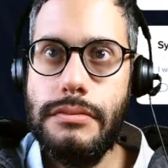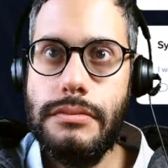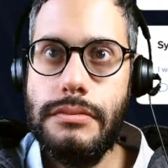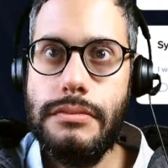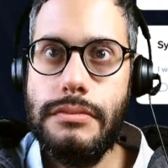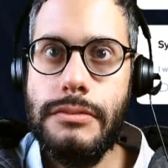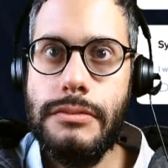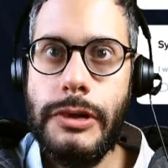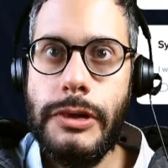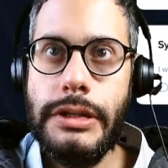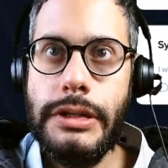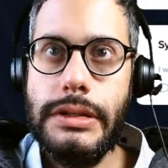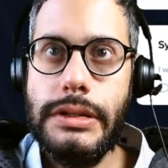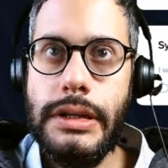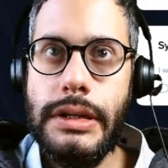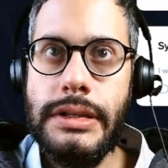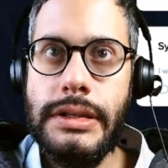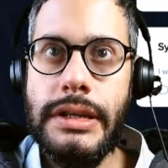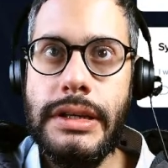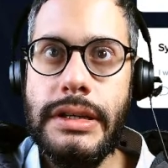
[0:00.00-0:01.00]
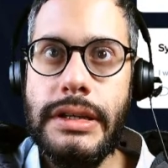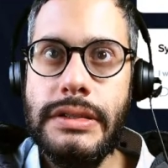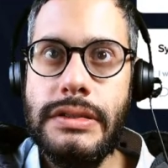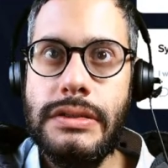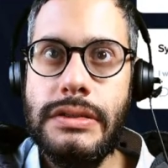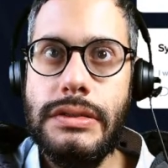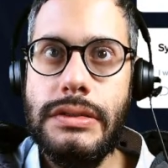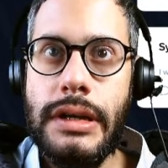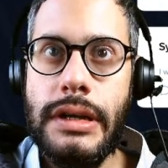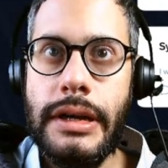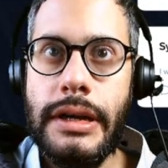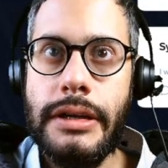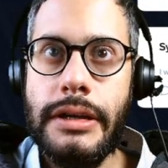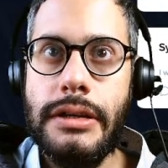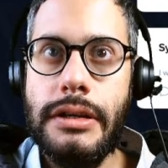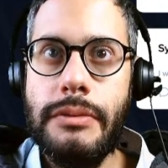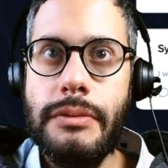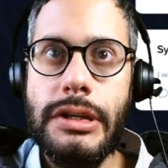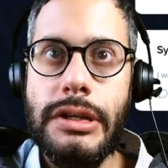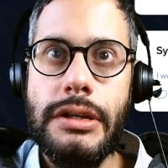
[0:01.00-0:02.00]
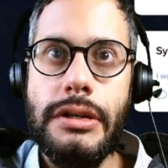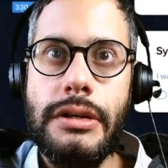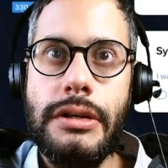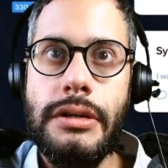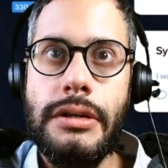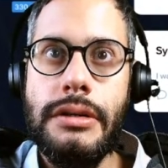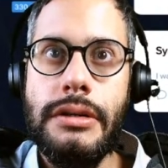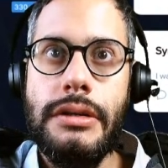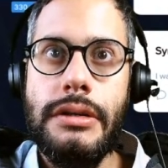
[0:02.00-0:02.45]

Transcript: right? The idea is that I come in here,